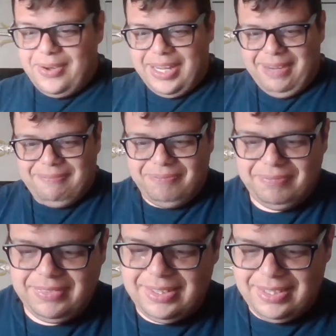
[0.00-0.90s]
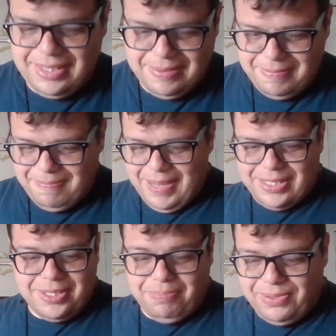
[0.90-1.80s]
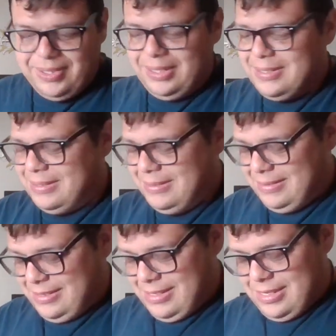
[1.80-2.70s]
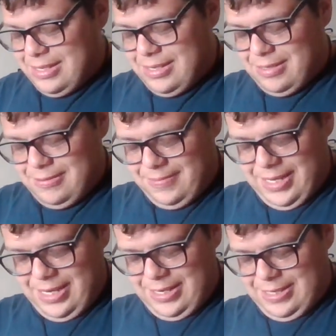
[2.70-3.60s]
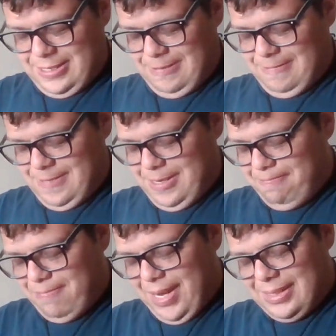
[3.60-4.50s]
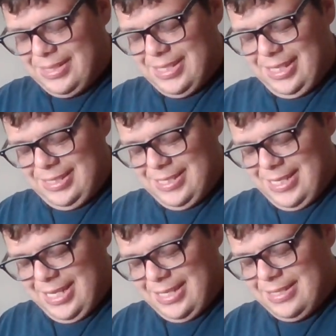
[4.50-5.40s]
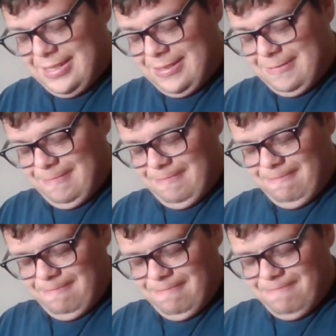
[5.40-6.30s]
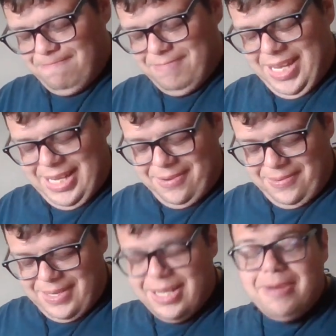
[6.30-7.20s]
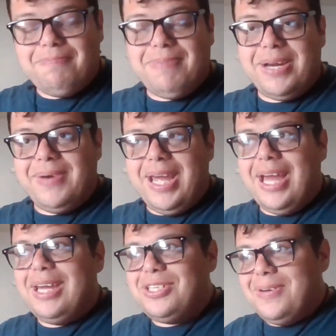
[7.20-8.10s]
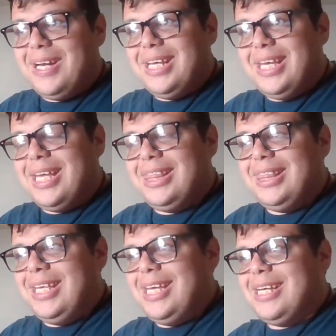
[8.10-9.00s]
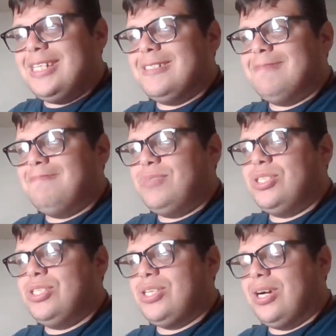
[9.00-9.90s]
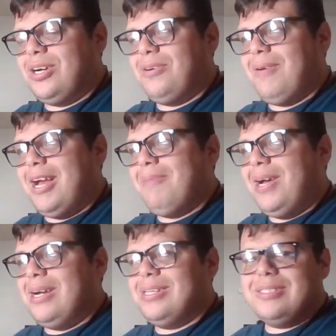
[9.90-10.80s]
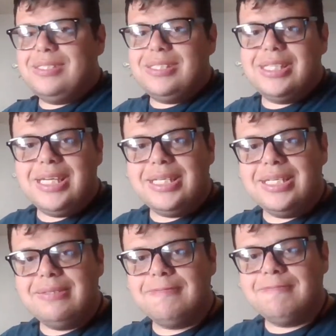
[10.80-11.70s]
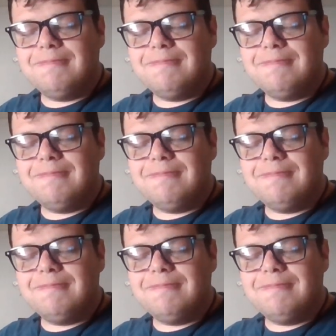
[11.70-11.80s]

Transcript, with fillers: Okay, back to the point. We are unboxing this, and they really by the way, I tried to get the um, Darkrai box, the